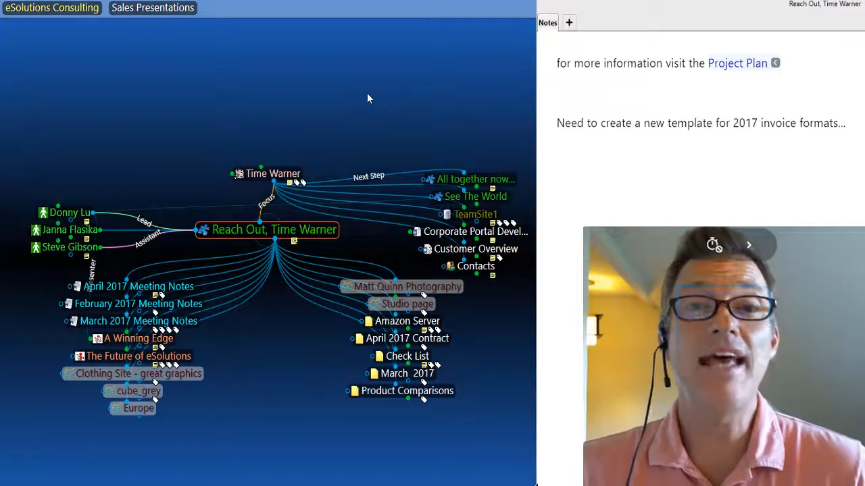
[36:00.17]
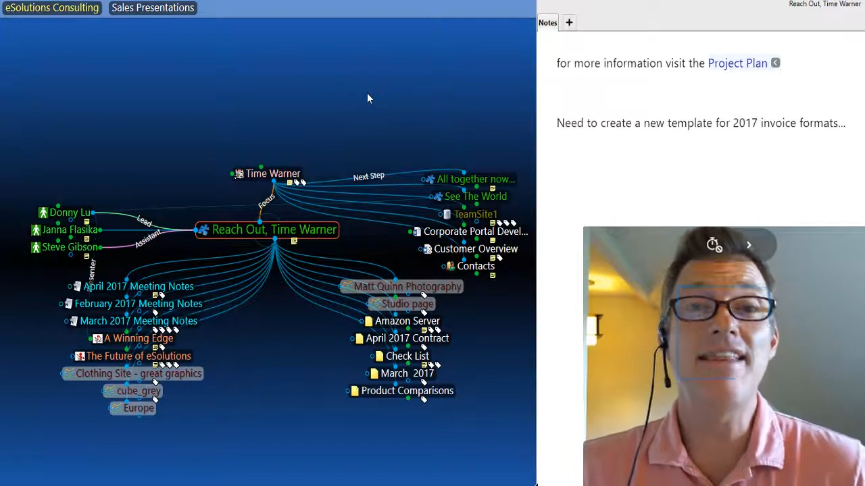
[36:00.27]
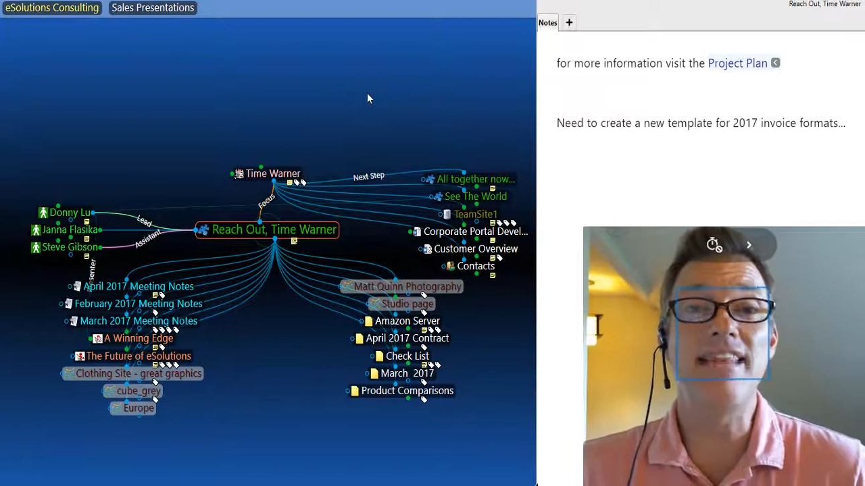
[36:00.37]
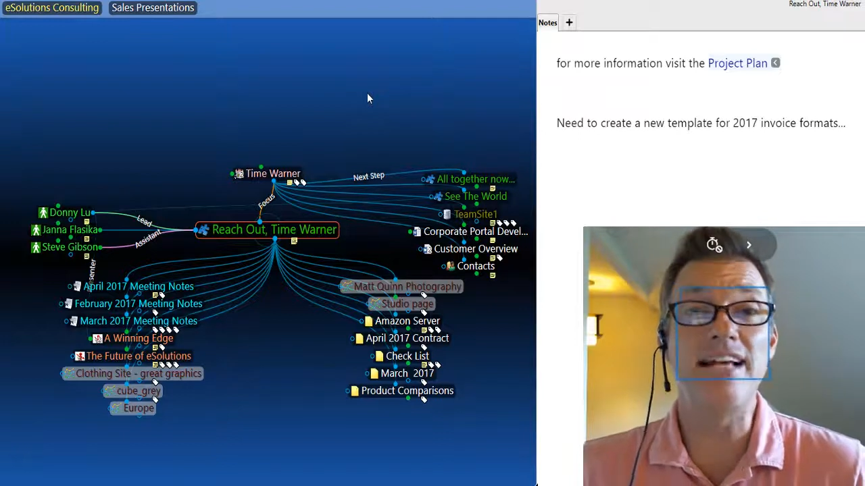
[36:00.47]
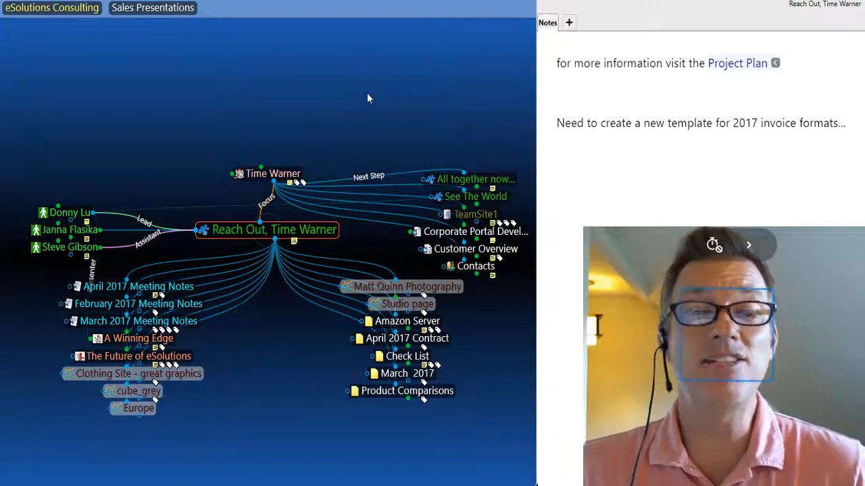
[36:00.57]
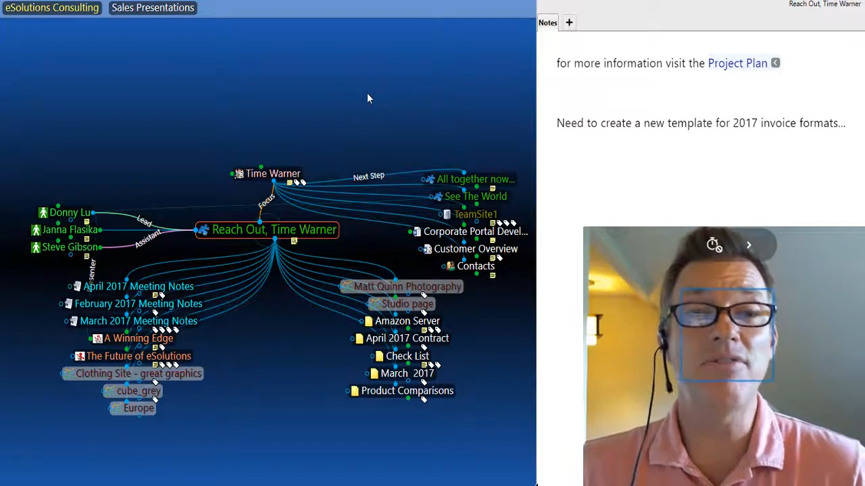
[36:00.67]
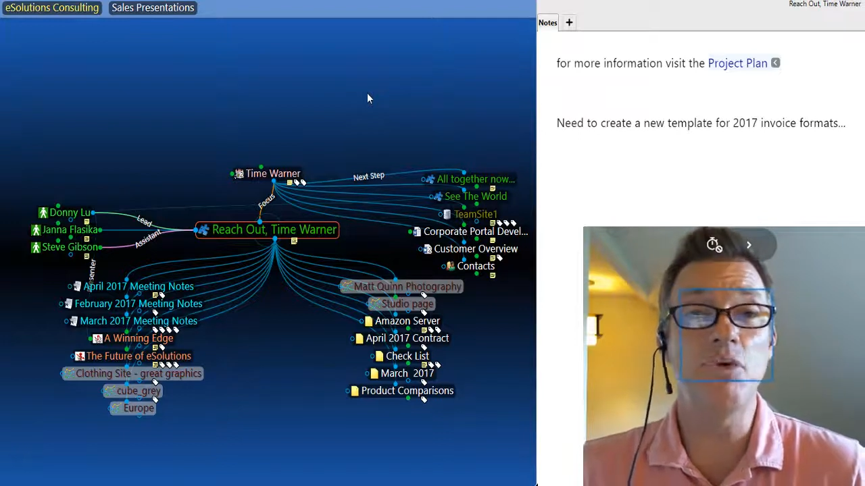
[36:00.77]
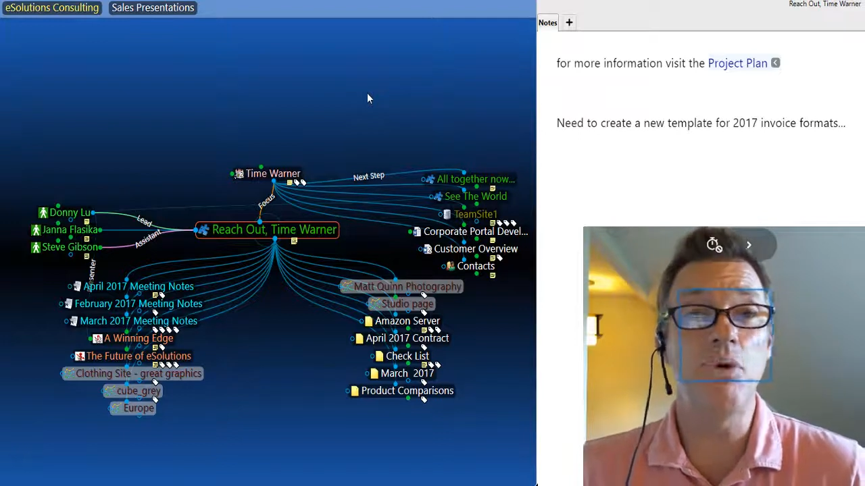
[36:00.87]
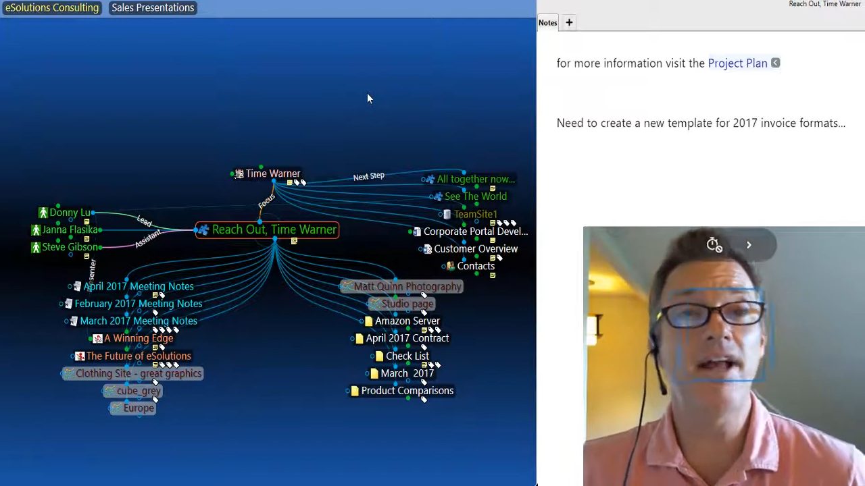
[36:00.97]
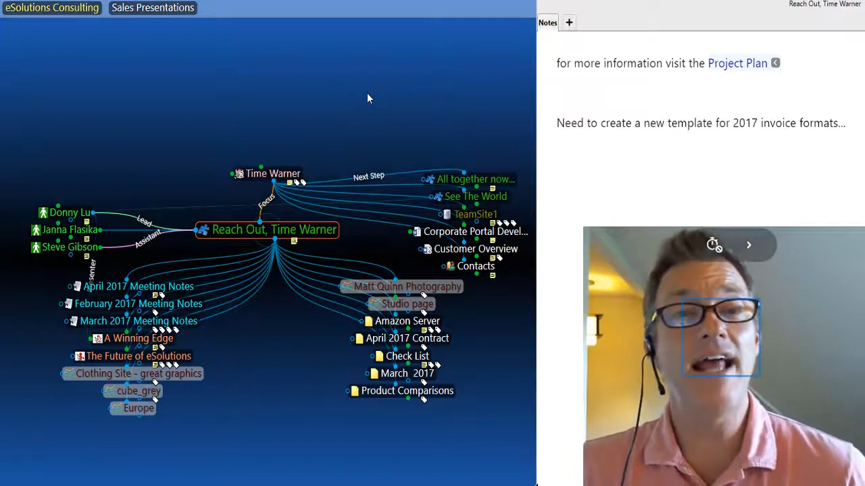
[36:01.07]
Thanks,
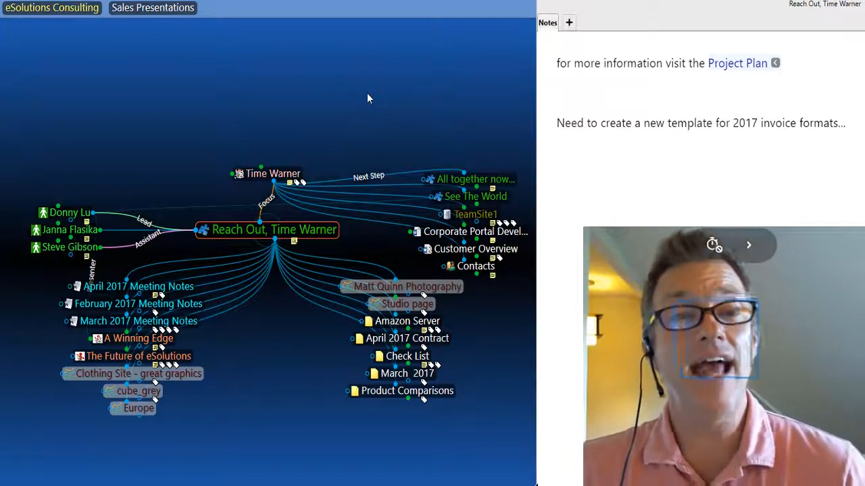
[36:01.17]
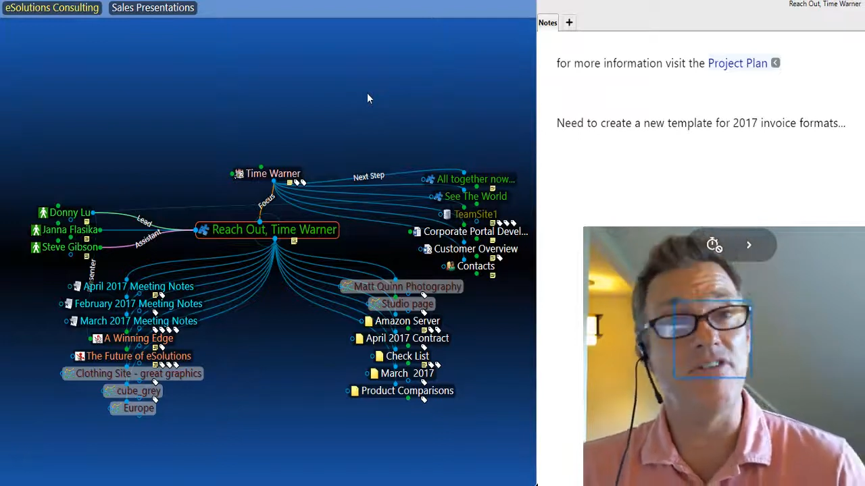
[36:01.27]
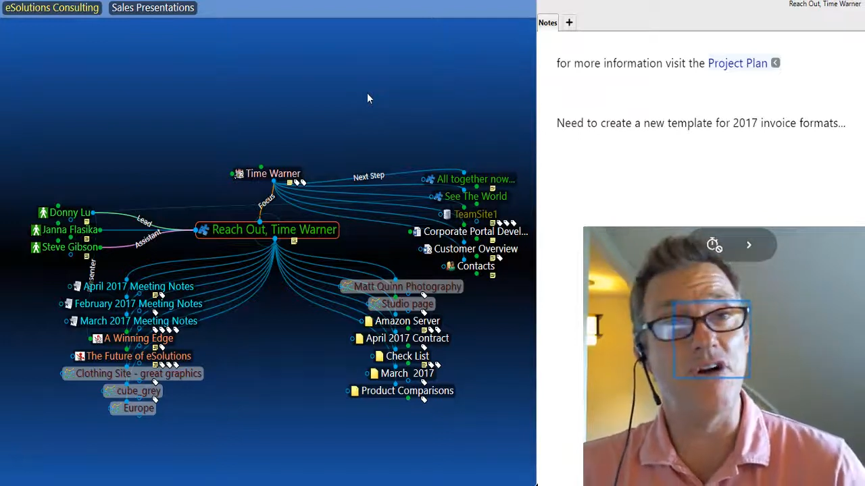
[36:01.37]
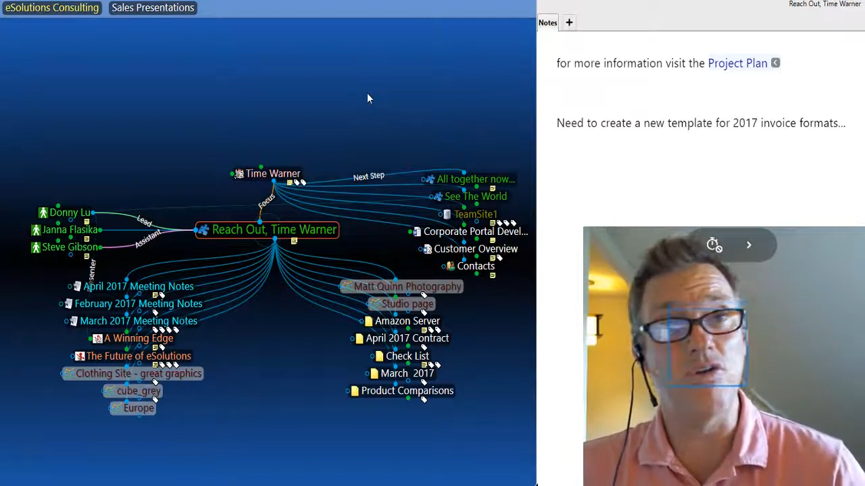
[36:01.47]
everyone. Have a